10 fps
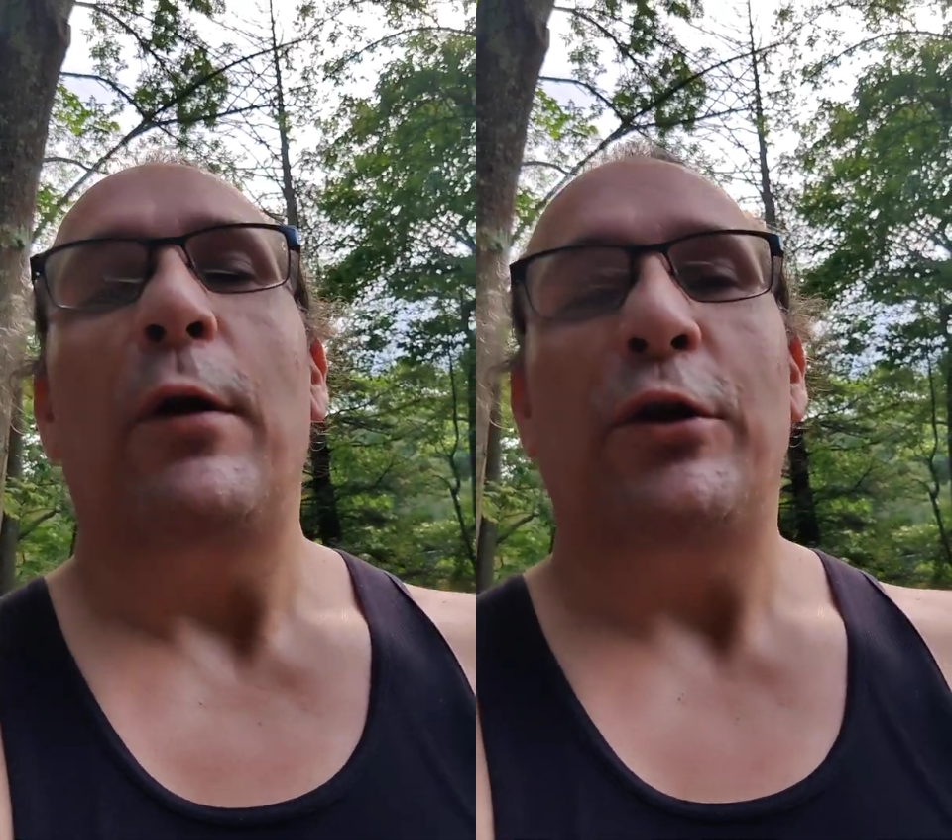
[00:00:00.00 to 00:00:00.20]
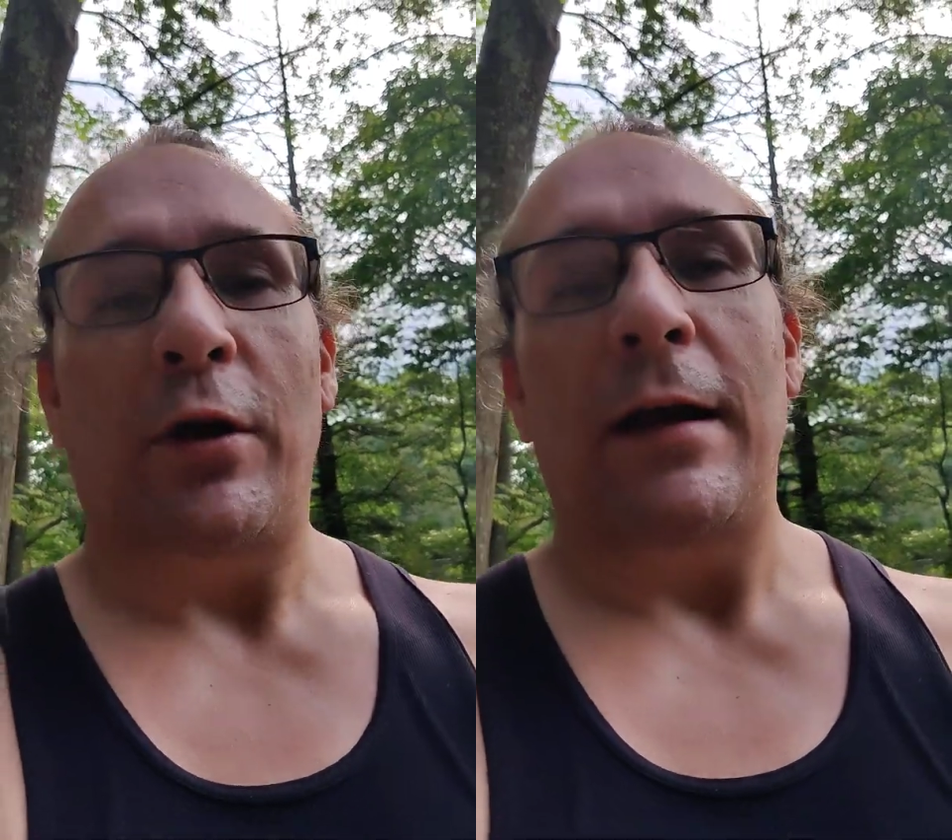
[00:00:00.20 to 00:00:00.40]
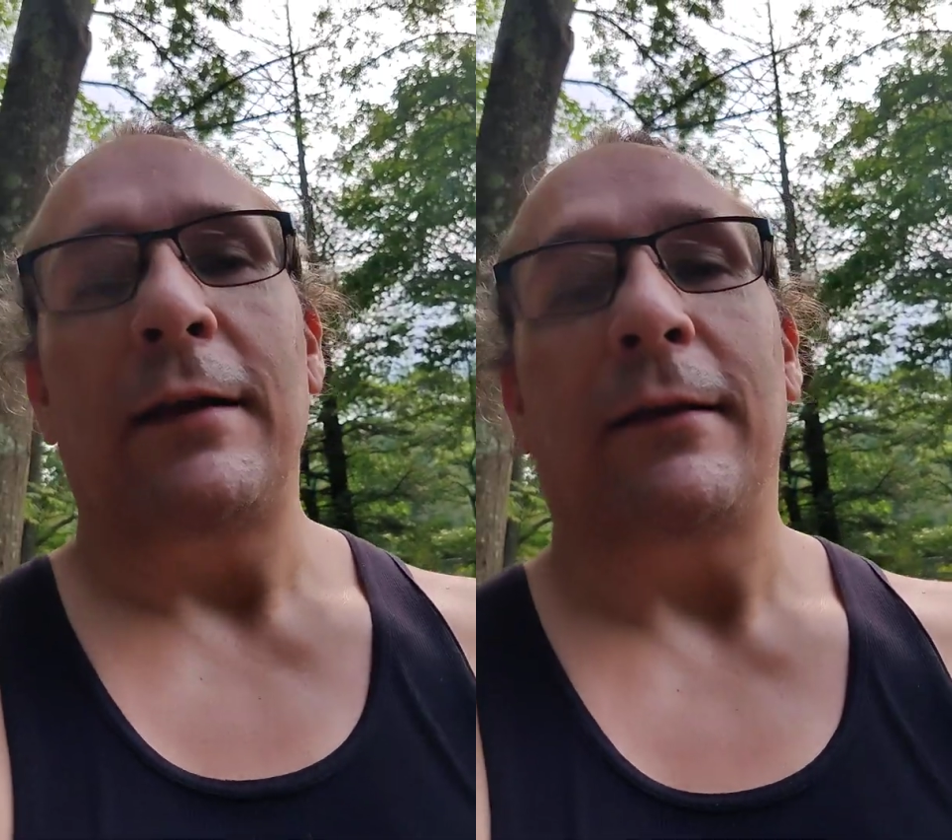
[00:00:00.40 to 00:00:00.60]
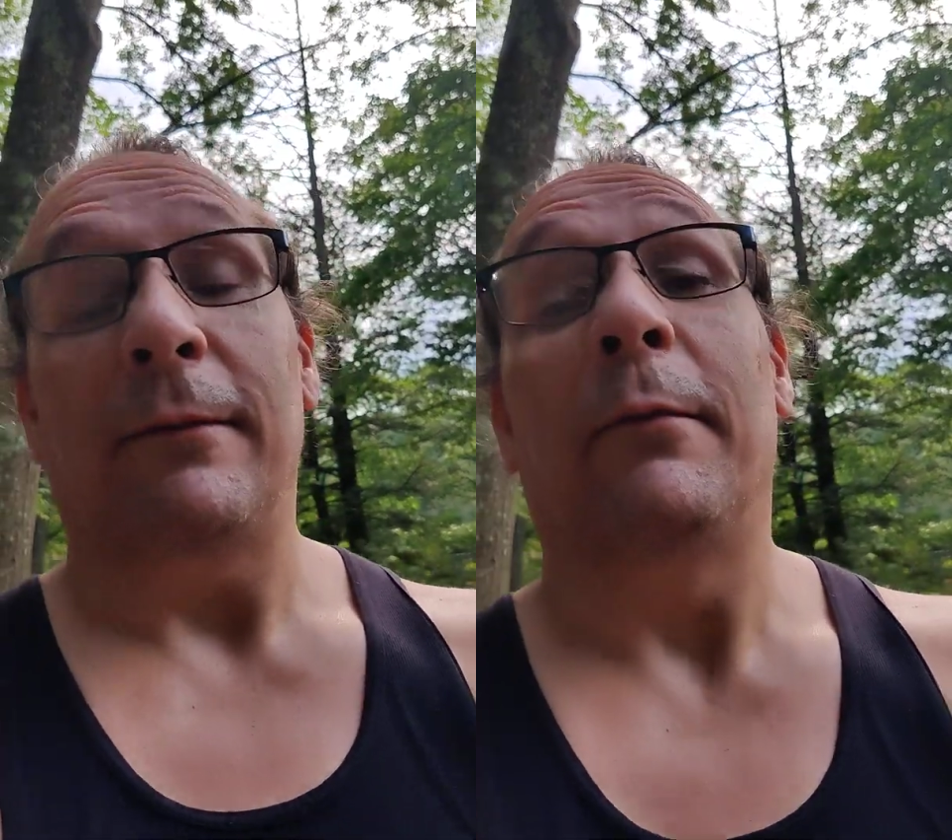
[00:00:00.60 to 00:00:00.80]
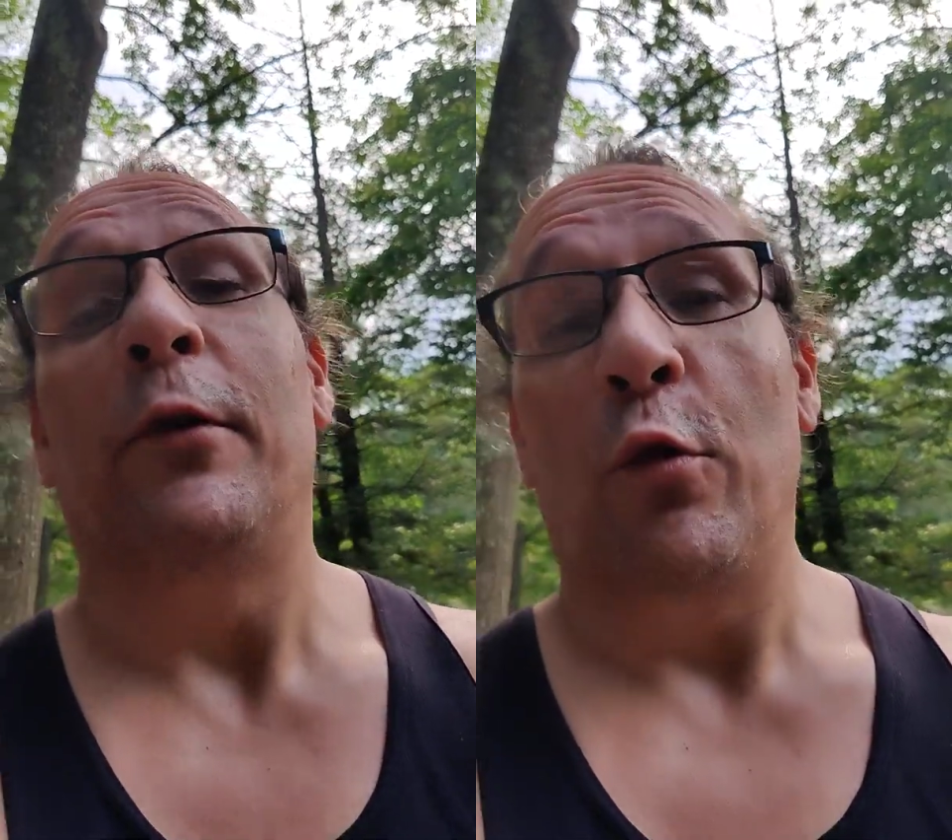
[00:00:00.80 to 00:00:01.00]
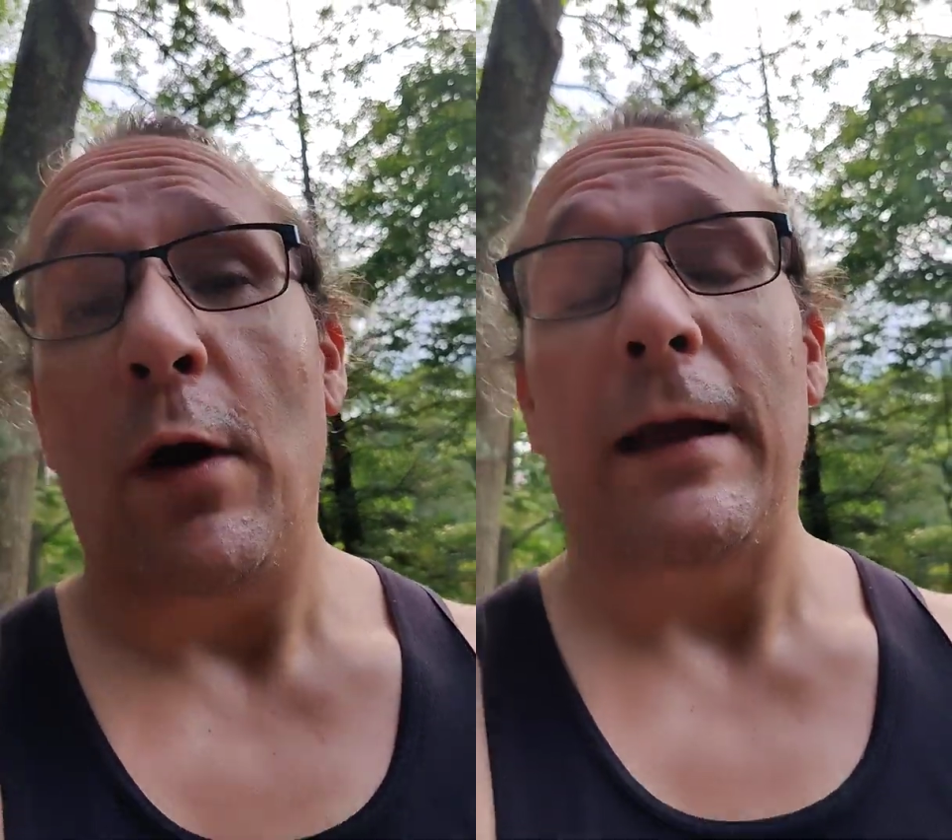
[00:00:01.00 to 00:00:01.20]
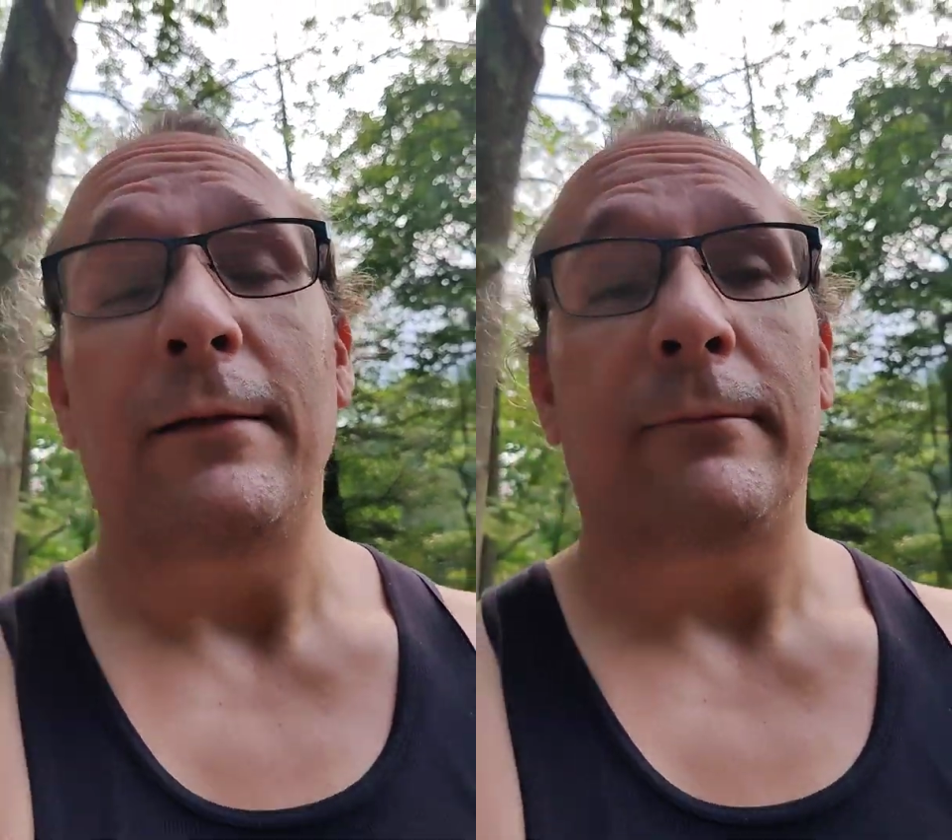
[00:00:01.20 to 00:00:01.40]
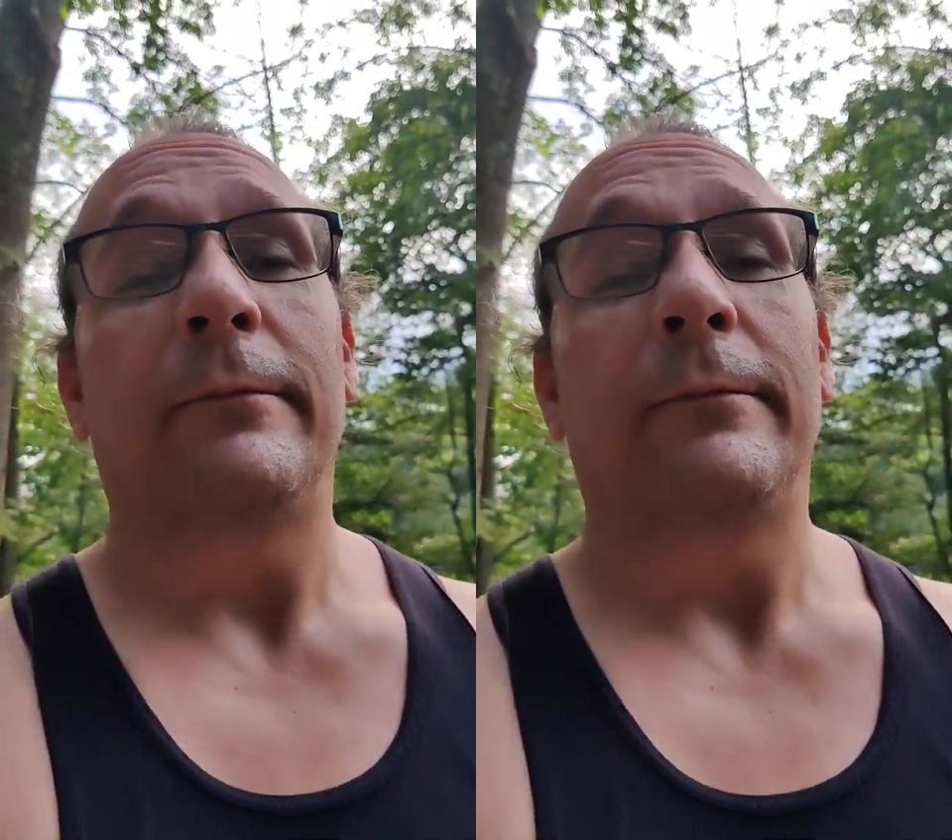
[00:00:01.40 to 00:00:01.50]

going to try it the way,